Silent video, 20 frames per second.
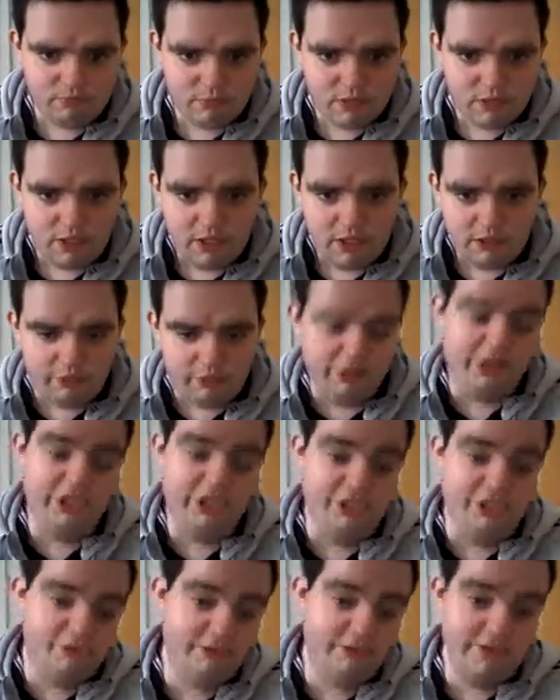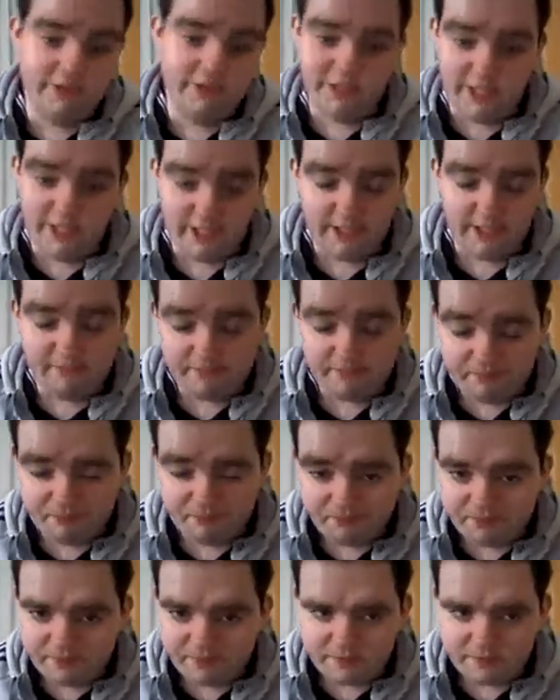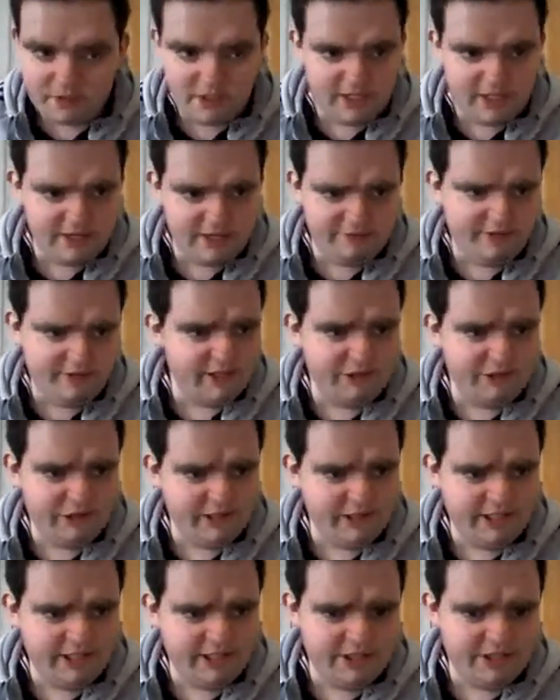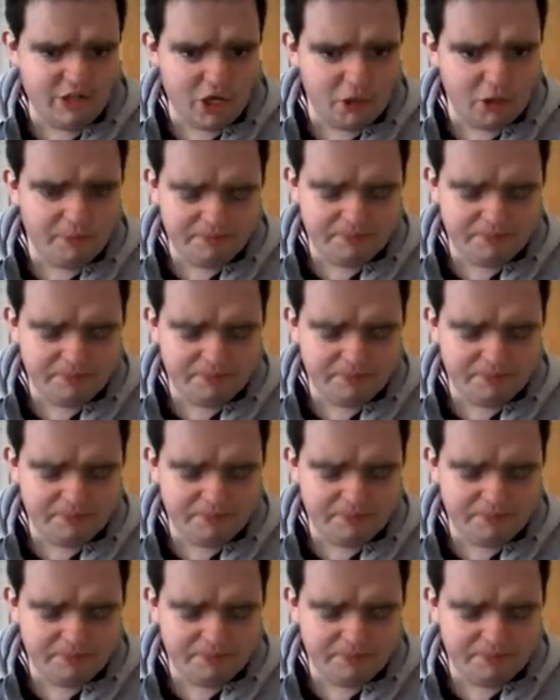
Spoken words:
which is a whiskey, if anyone didn't know.